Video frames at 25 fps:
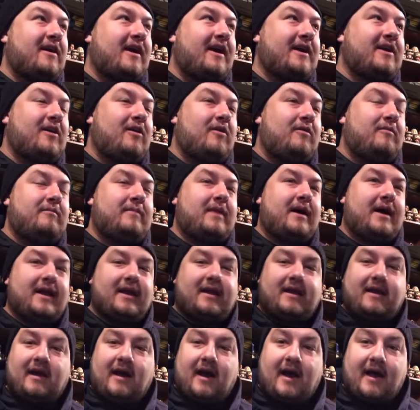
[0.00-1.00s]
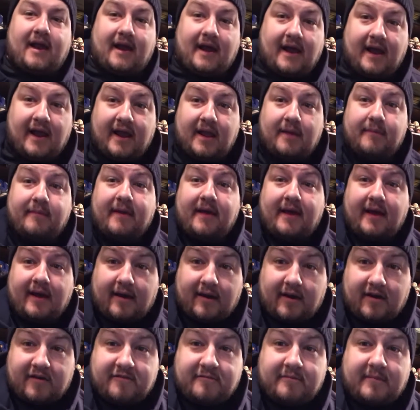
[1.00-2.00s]
I go, my God, I am
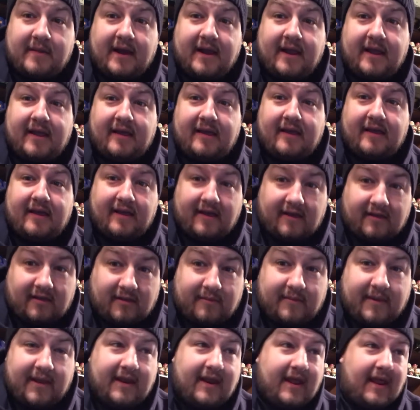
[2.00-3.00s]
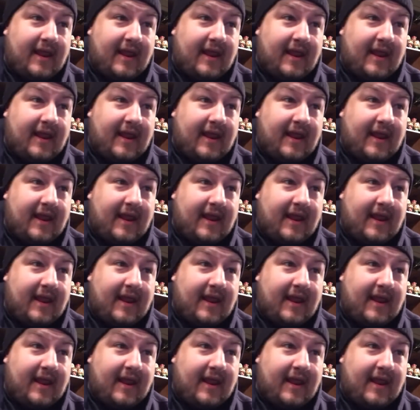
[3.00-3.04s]
out of my element.